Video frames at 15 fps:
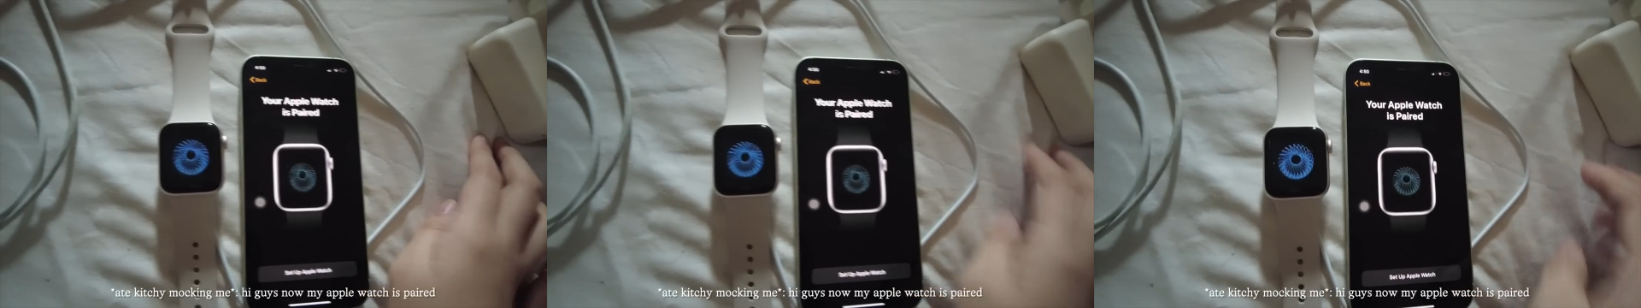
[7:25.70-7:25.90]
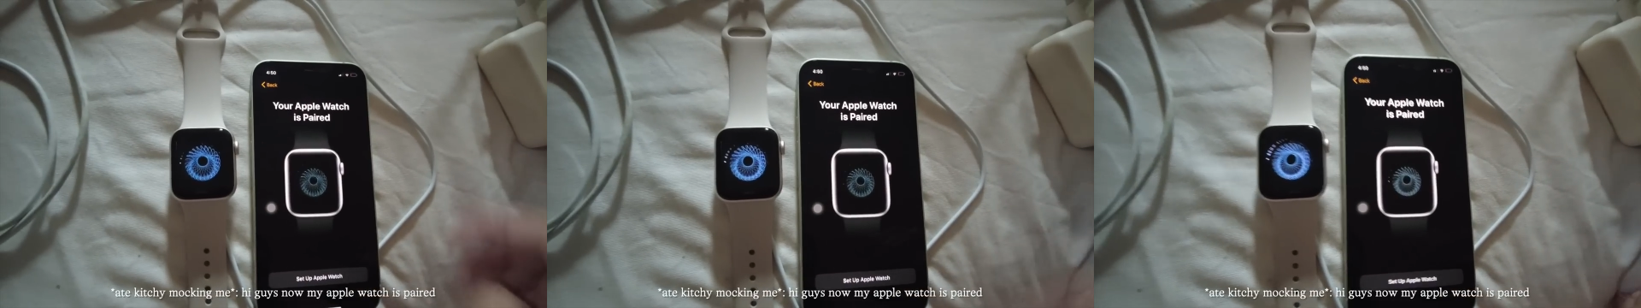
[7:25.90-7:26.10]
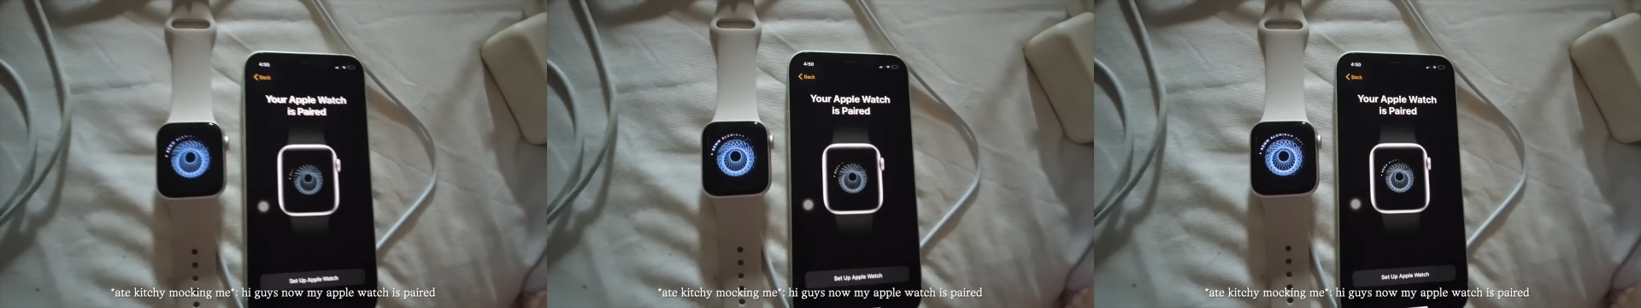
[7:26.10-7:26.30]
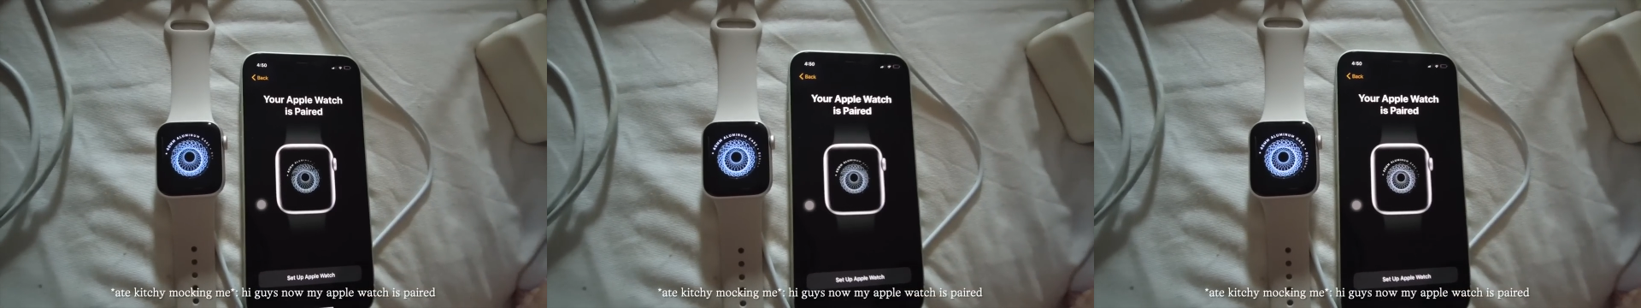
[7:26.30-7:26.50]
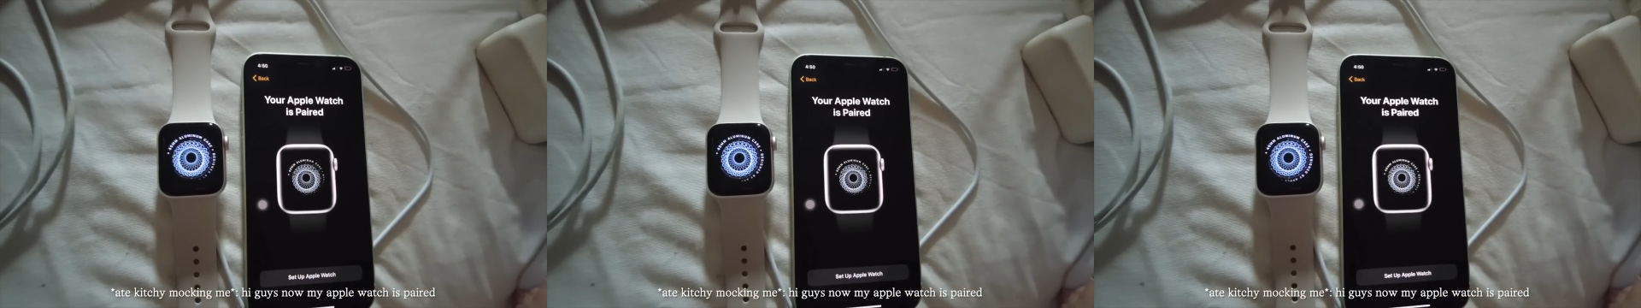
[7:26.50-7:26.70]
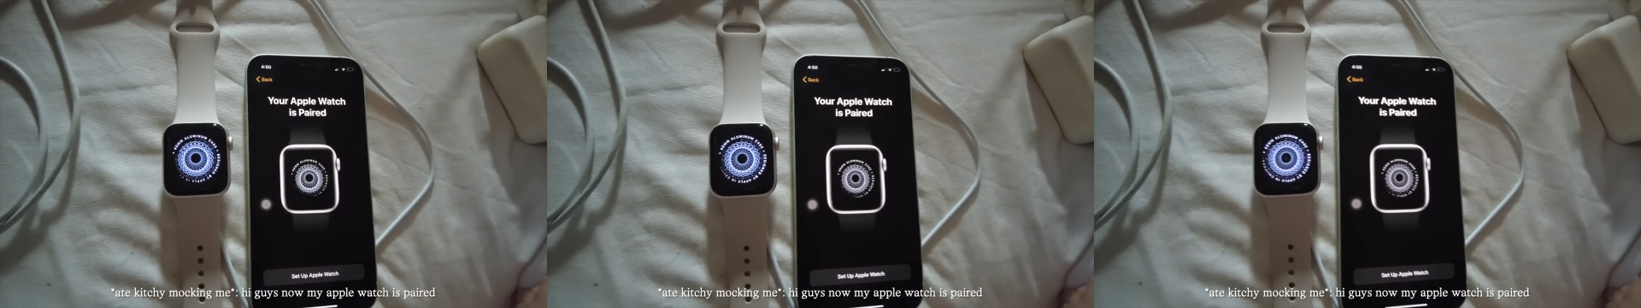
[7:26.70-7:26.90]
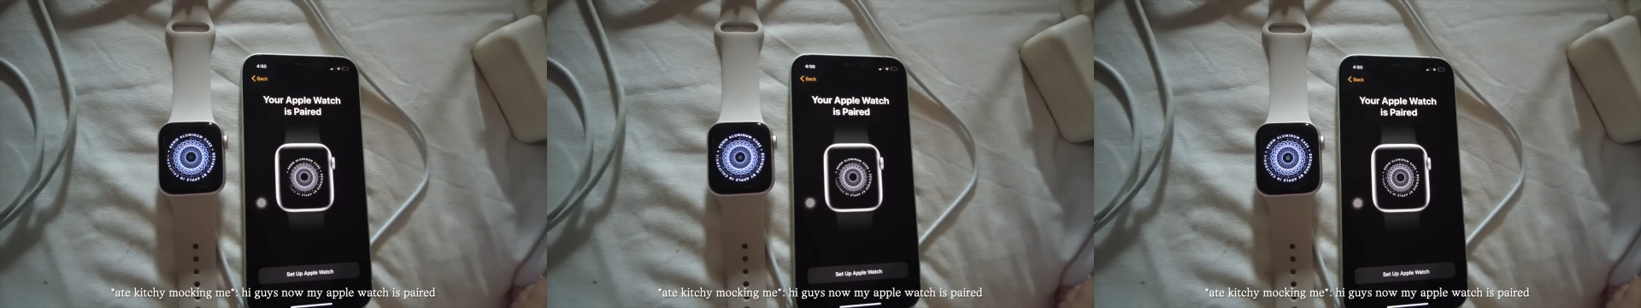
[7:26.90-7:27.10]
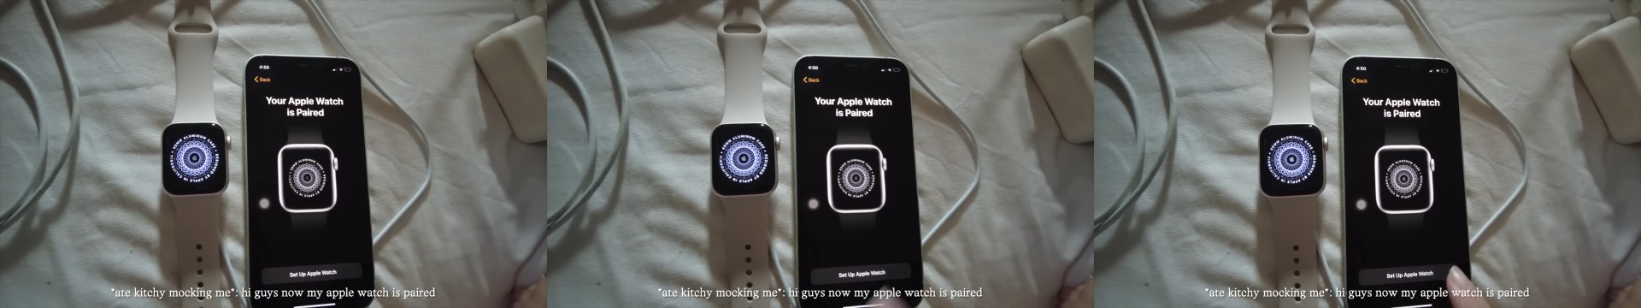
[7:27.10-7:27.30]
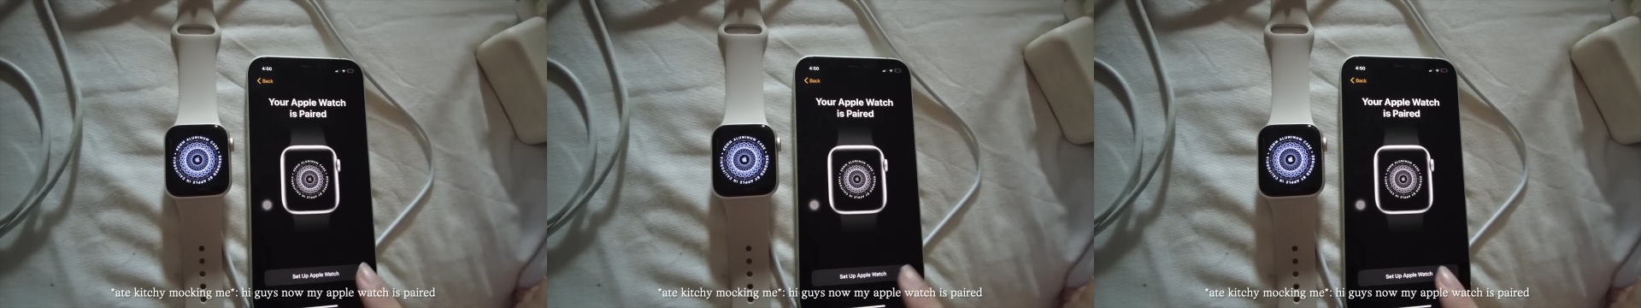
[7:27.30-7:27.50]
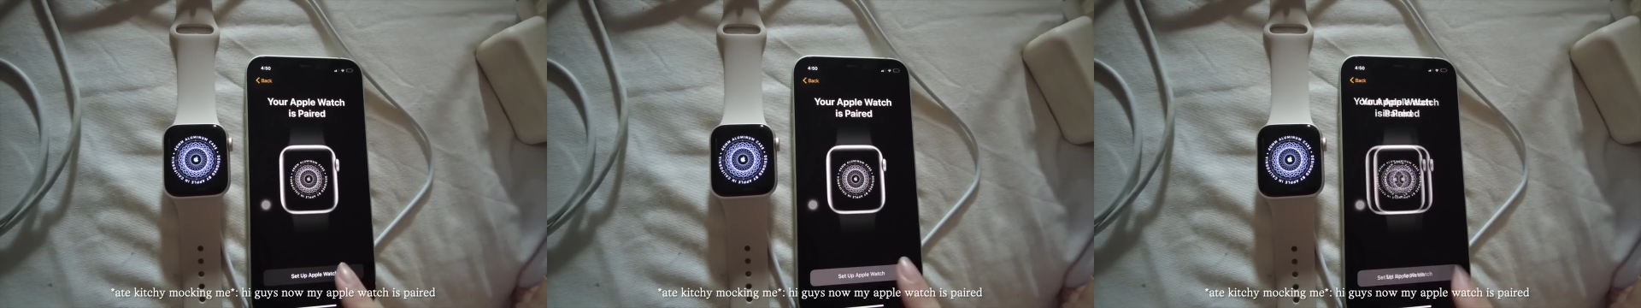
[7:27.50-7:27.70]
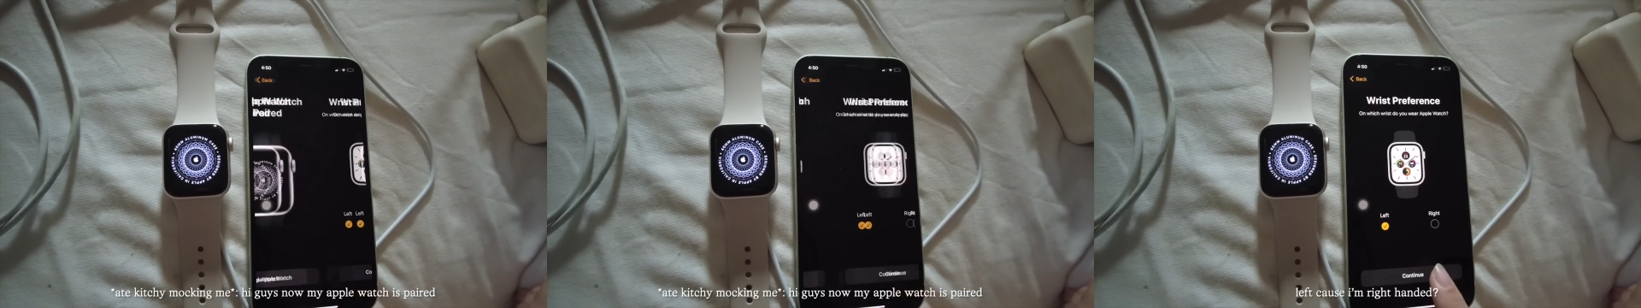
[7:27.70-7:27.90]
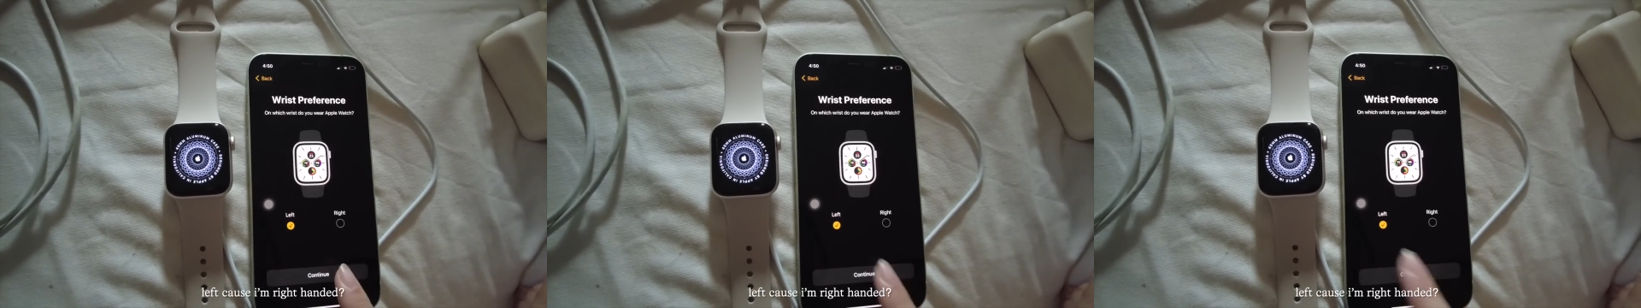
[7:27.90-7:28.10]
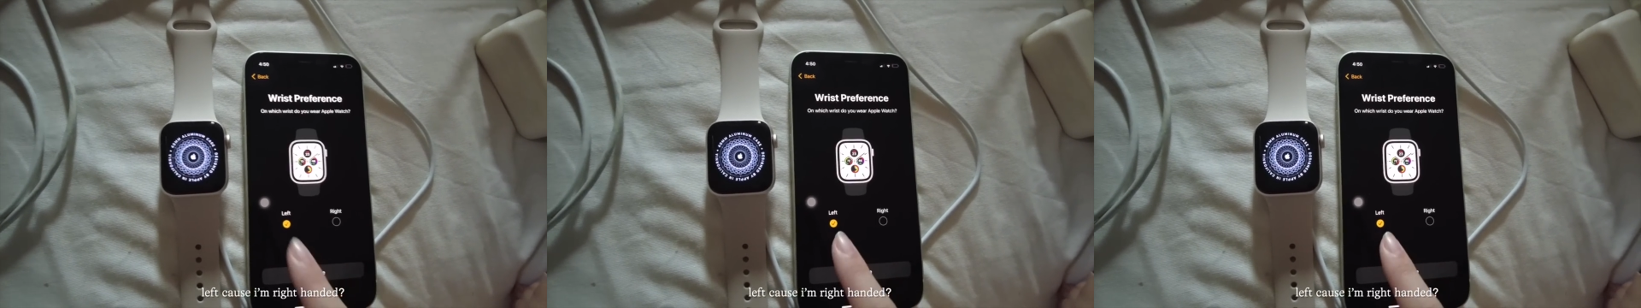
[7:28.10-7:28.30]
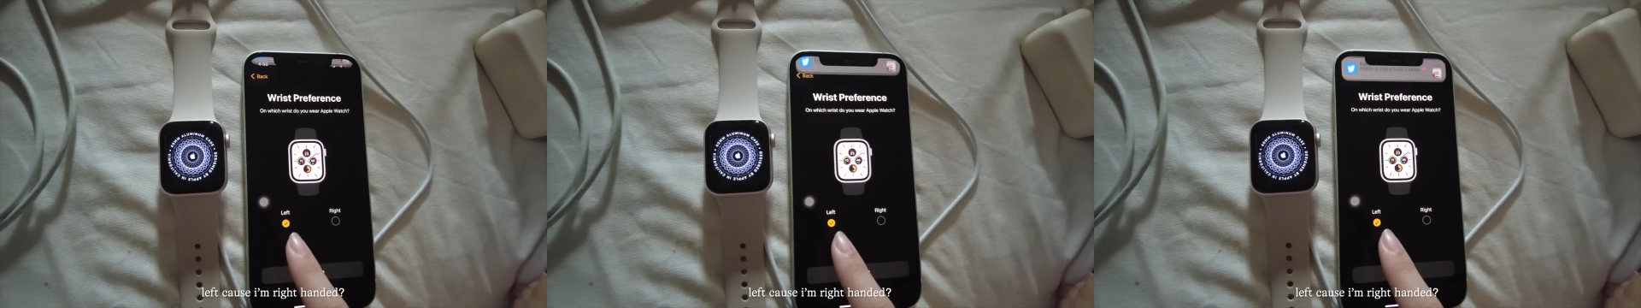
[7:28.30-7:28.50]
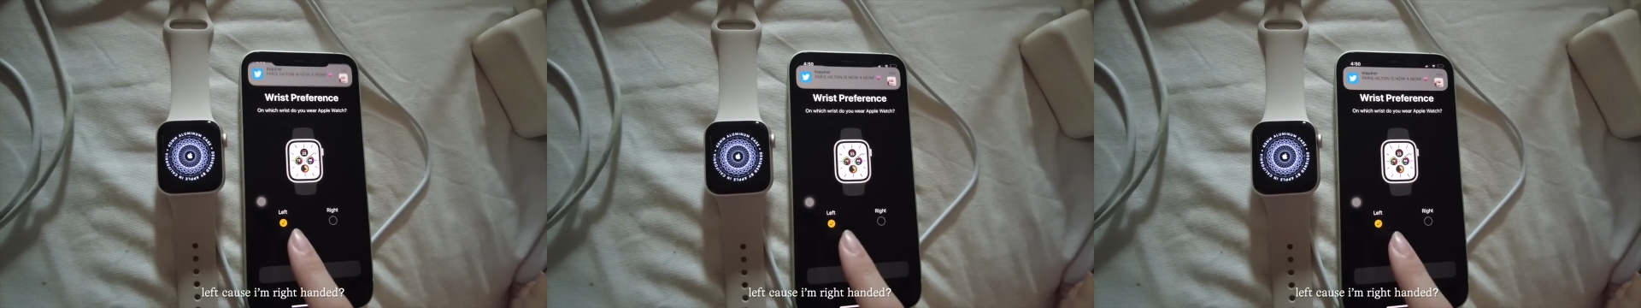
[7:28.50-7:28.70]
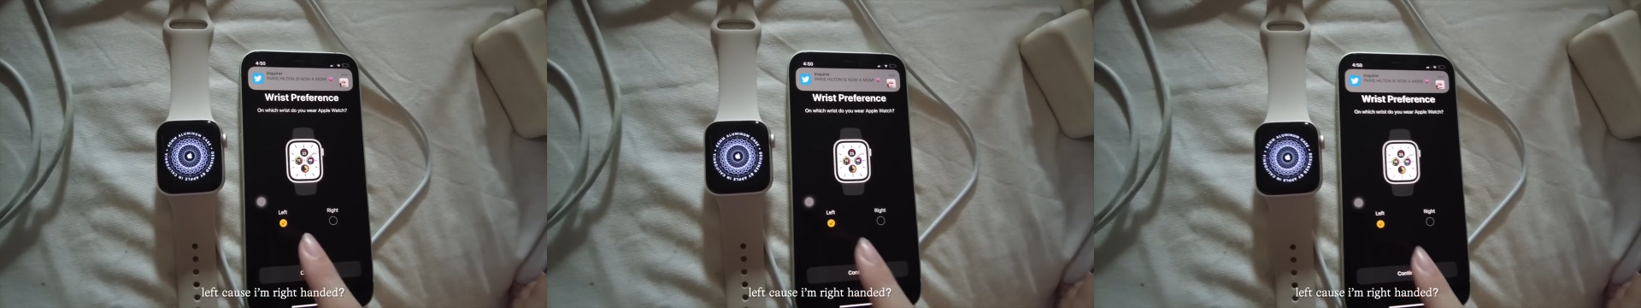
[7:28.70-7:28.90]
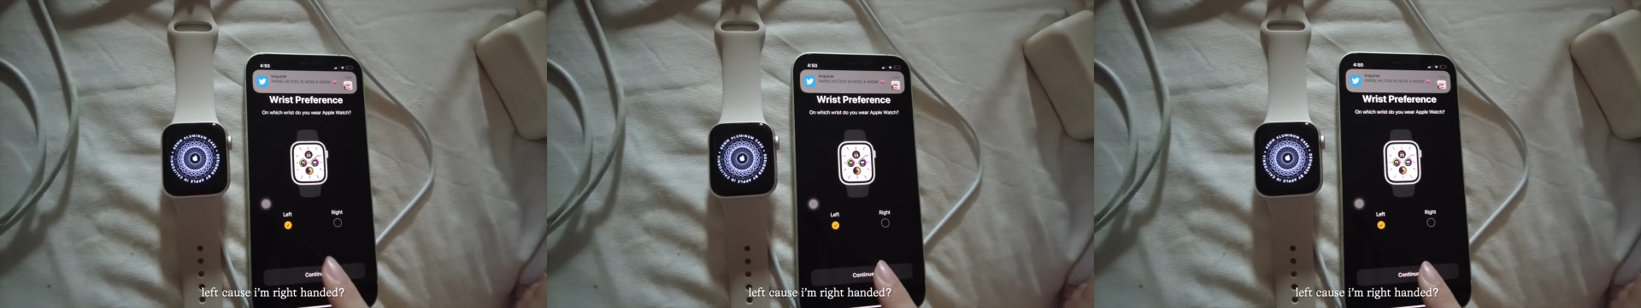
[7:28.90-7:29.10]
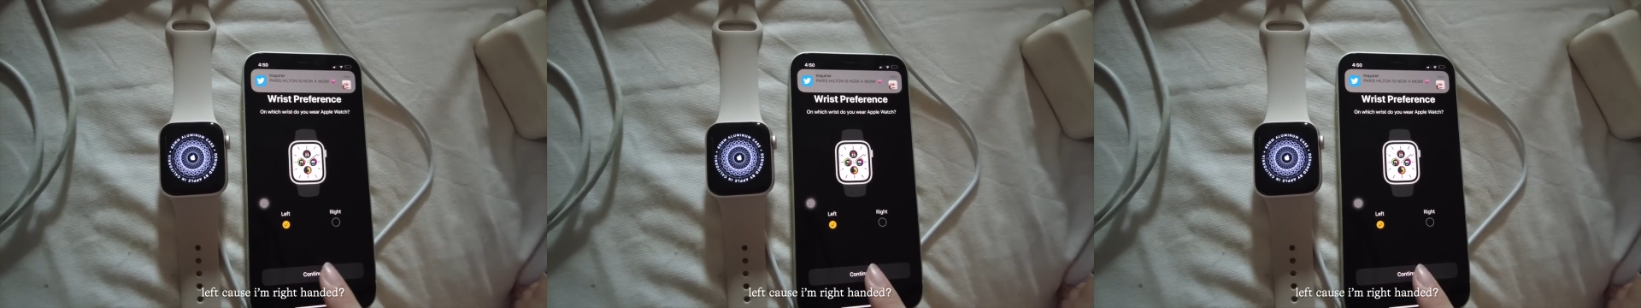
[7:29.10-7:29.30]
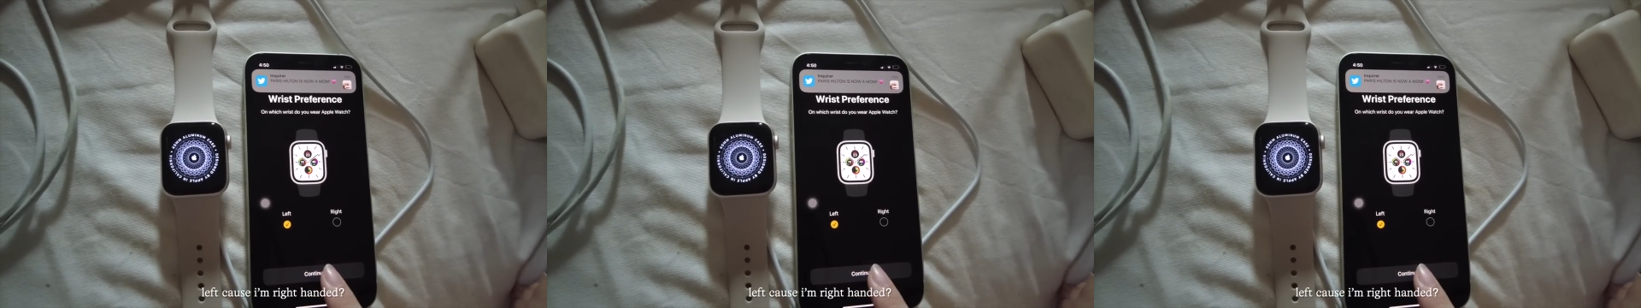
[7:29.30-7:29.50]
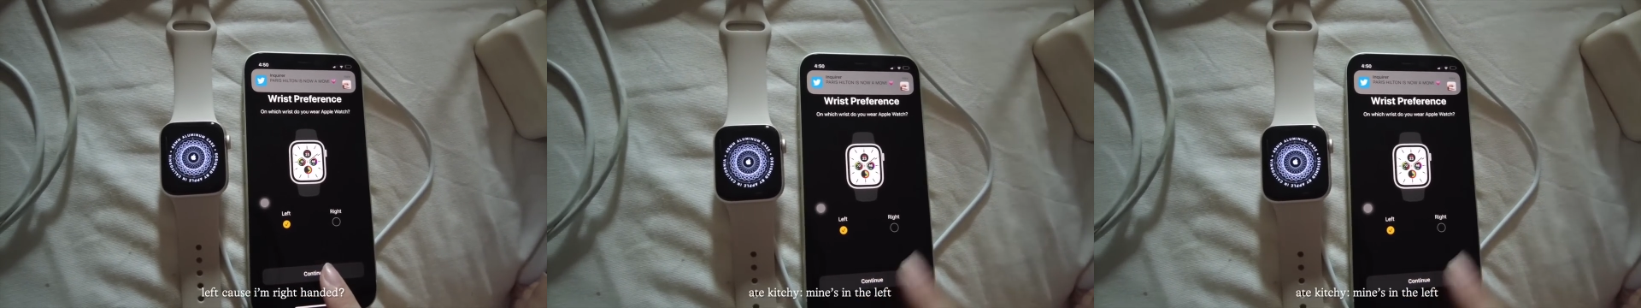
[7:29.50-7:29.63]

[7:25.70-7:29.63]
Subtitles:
[unreadable: no face in view]